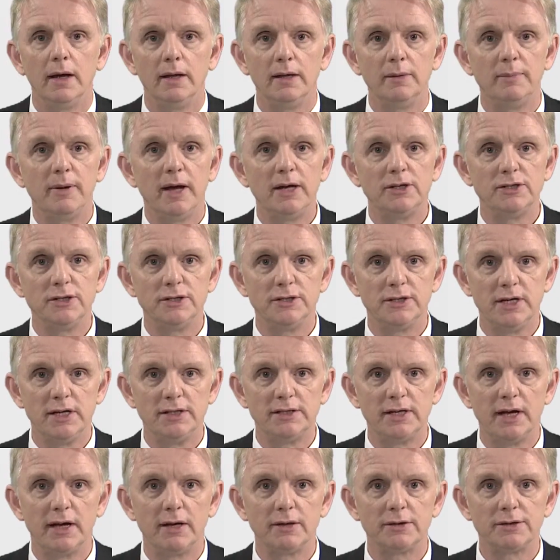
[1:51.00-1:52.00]
and the patient
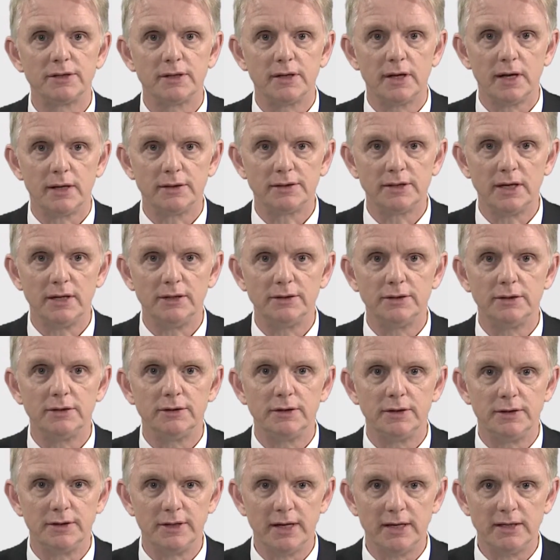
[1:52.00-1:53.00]
details are
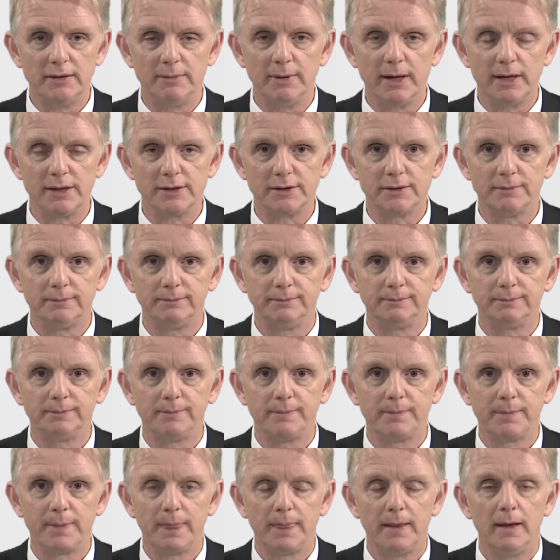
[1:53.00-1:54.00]
sent to the database.
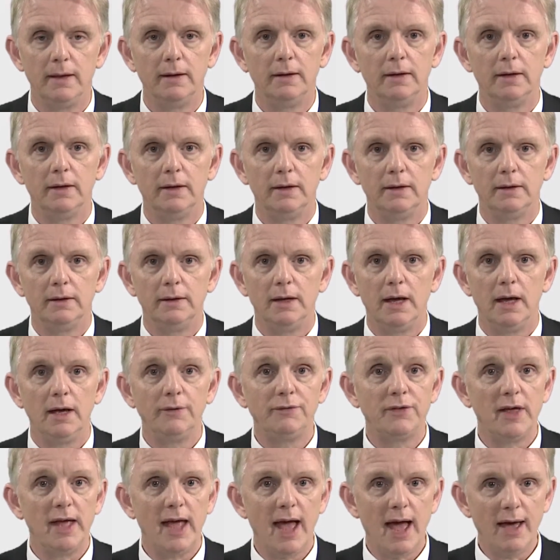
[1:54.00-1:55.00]
Now,
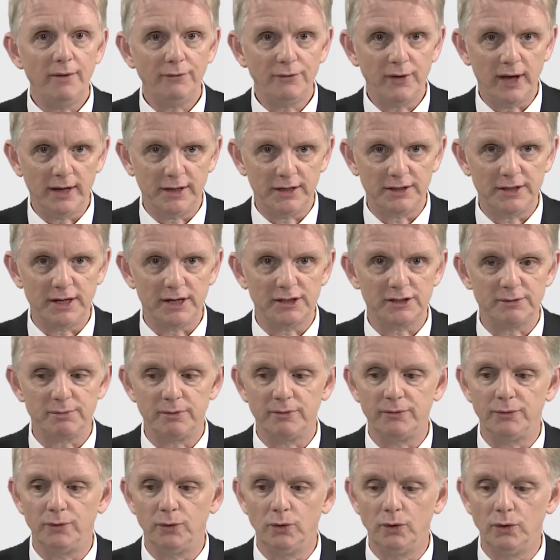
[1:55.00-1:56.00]
if they have had a
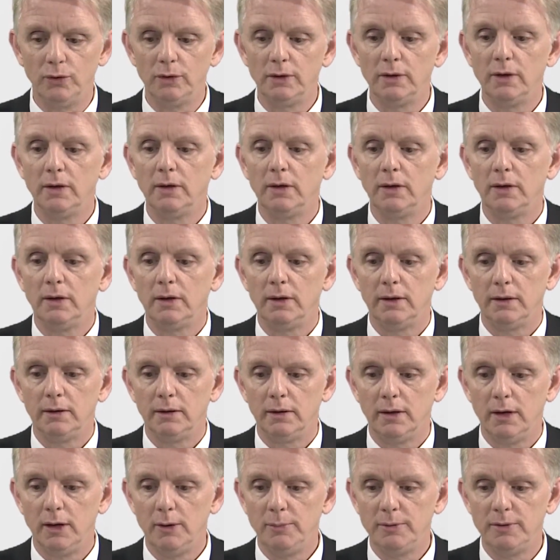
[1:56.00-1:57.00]
test before,
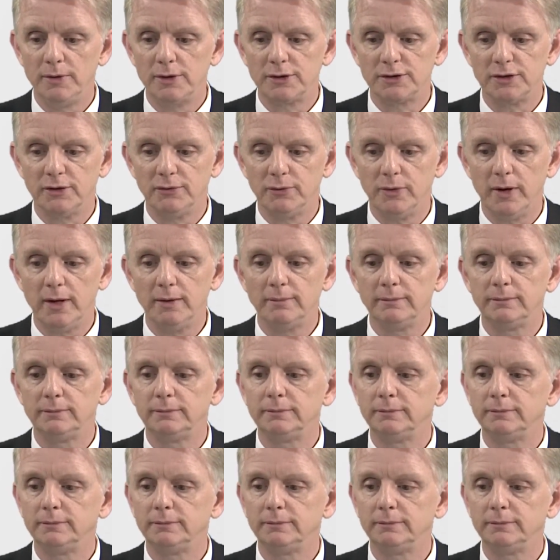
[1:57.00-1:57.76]
open the software